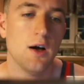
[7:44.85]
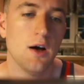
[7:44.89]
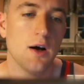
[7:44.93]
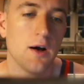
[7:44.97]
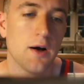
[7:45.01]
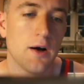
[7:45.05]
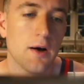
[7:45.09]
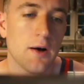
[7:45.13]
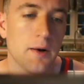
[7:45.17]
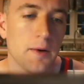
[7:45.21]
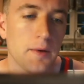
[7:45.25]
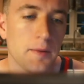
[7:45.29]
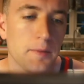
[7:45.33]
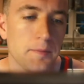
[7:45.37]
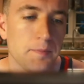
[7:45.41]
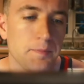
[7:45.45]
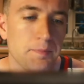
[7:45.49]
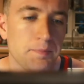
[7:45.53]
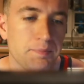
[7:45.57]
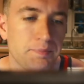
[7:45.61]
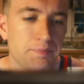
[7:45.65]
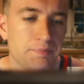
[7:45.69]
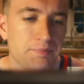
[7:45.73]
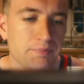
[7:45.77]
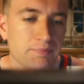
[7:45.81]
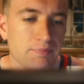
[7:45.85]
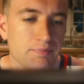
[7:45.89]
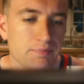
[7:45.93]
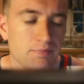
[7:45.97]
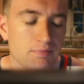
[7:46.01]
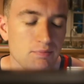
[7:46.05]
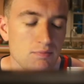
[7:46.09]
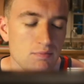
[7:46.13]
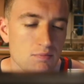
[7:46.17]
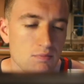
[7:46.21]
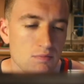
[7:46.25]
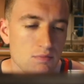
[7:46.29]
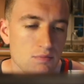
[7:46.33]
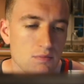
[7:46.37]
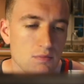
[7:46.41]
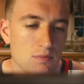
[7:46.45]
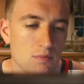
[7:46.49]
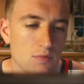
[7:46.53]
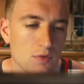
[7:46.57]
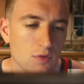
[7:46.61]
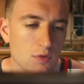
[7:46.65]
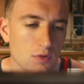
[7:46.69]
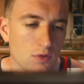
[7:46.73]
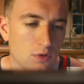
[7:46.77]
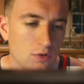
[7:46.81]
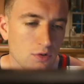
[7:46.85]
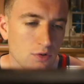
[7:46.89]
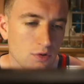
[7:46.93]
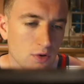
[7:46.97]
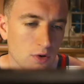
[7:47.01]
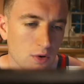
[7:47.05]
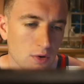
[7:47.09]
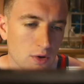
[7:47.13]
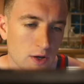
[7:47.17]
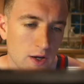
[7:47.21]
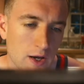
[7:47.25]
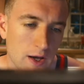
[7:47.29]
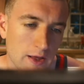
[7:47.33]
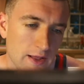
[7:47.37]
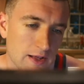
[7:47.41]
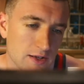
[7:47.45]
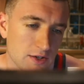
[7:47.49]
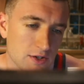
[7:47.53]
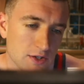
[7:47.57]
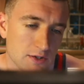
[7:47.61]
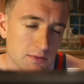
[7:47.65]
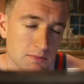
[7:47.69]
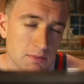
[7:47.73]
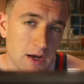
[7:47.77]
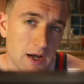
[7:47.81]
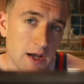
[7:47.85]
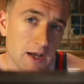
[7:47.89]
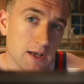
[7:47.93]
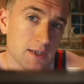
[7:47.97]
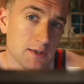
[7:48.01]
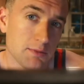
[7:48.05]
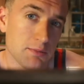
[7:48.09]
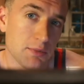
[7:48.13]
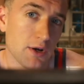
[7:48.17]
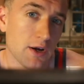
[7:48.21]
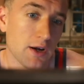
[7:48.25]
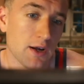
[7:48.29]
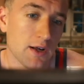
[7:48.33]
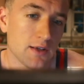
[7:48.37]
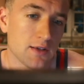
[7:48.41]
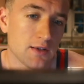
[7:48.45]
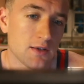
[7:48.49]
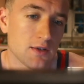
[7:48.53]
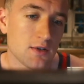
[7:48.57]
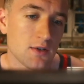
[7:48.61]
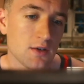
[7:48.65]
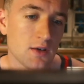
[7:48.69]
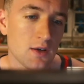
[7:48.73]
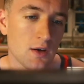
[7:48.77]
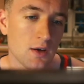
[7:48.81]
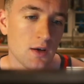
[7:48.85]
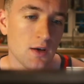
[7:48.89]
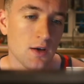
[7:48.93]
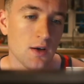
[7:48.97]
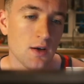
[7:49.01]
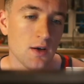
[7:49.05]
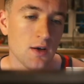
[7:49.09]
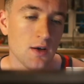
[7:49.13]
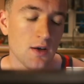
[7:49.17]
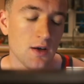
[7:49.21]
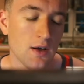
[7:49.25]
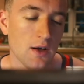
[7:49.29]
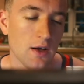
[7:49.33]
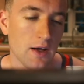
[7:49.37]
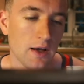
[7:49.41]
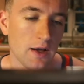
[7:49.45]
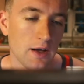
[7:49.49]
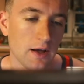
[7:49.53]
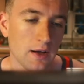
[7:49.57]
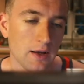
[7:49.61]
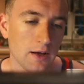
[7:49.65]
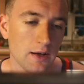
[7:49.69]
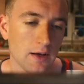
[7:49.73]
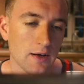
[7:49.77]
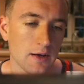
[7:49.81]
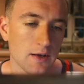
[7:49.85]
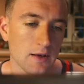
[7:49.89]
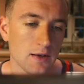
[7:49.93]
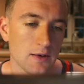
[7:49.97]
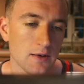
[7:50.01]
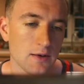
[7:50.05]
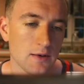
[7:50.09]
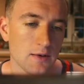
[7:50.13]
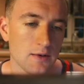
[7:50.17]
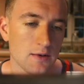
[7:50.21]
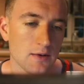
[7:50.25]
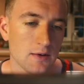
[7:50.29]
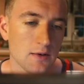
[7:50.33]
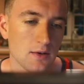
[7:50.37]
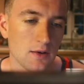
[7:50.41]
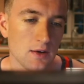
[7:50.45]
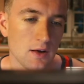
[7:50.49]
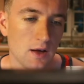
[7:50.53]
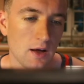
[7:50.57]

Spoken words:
So yeah, that's just my experience, and